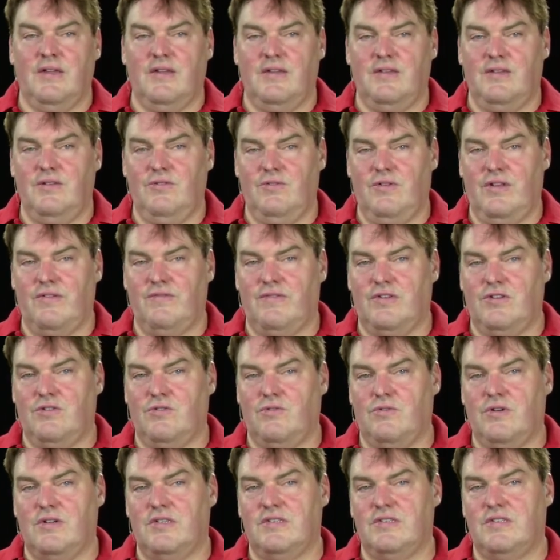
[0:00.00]
you never
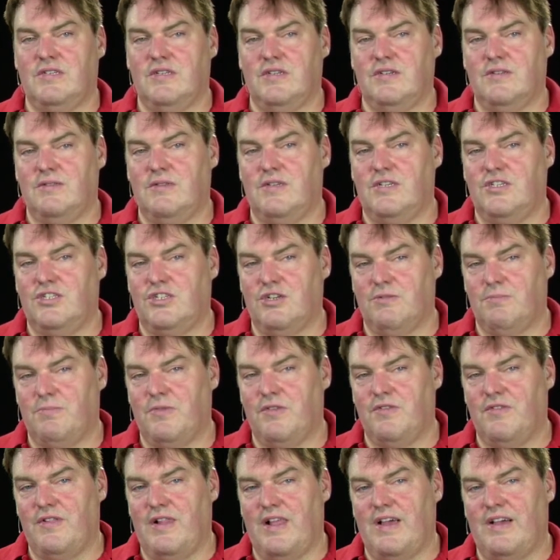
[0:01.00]
know until they ship
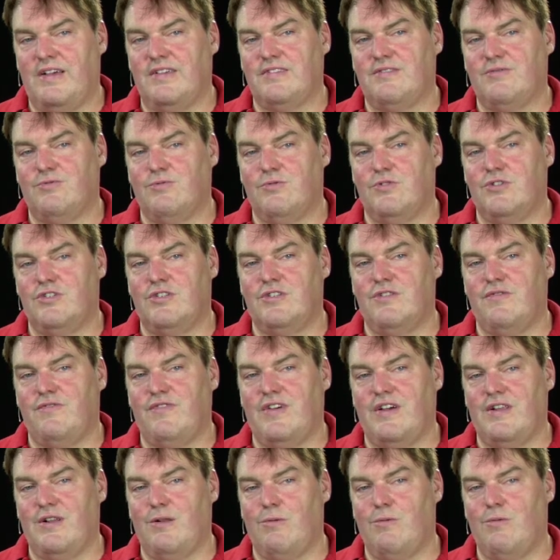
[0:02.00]
the last version, the
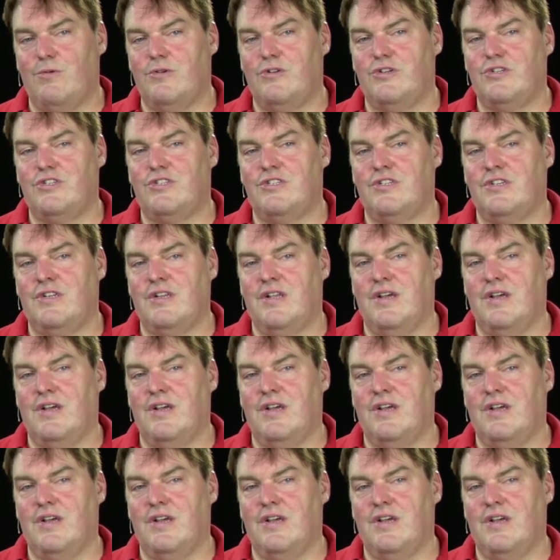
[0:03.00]
final version.